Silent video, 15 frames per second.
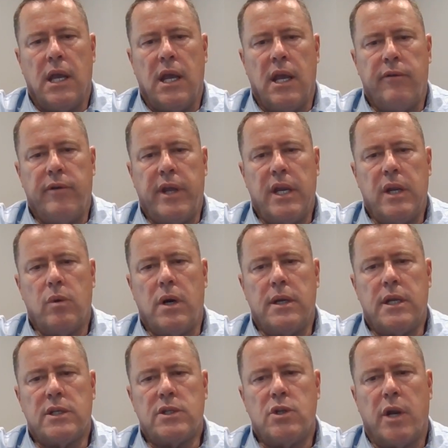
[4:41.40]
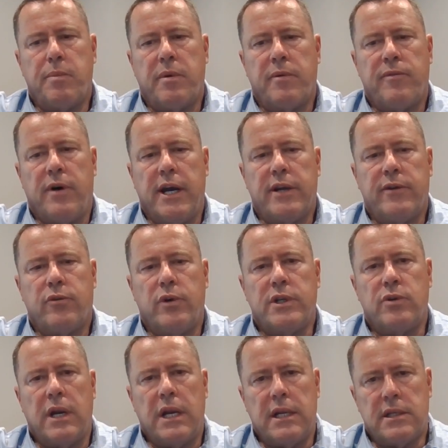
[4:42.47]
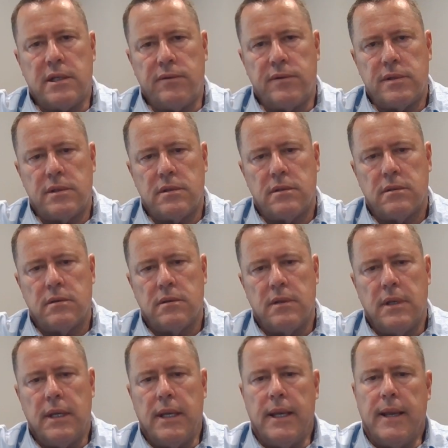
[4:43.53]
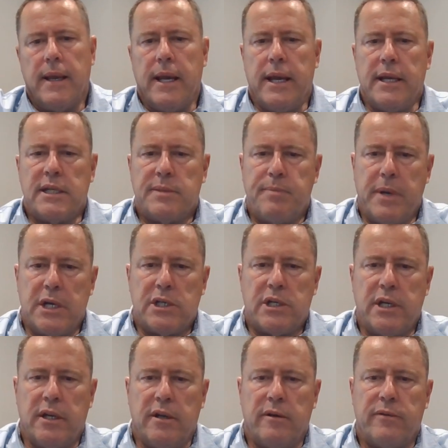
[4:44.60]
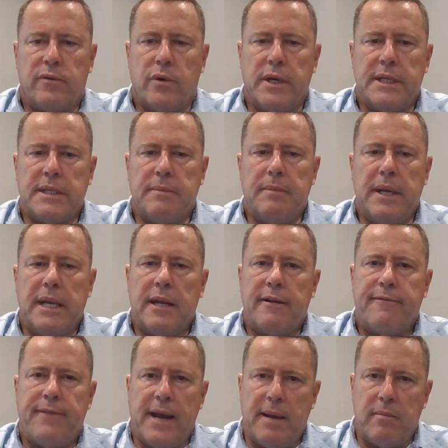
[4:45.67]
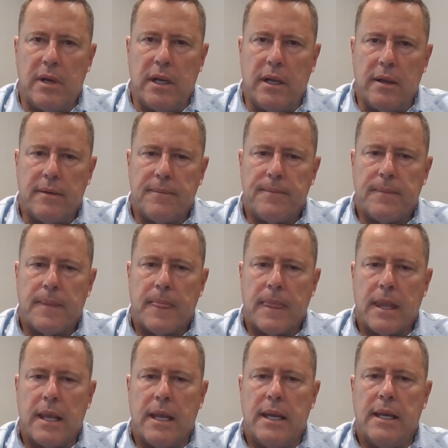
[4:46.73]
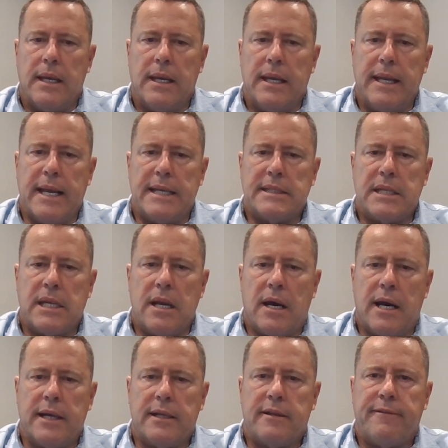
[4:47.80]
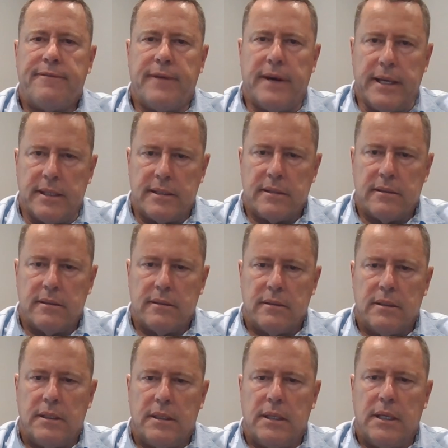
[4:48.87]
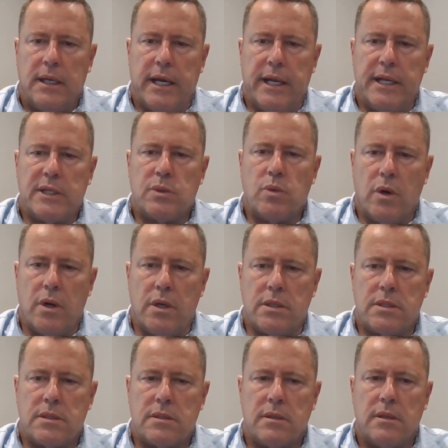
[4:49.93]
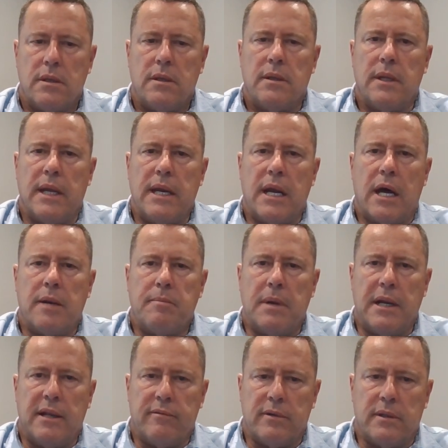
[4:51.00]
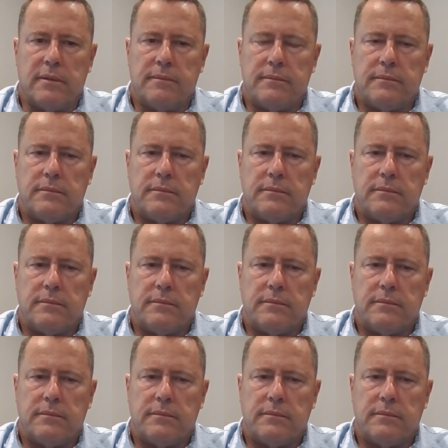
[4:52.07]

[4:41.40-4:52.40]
If anyone does not provide for his relatives, and especially for his immediate family, he has denied the faith and is worse than an unbeliever.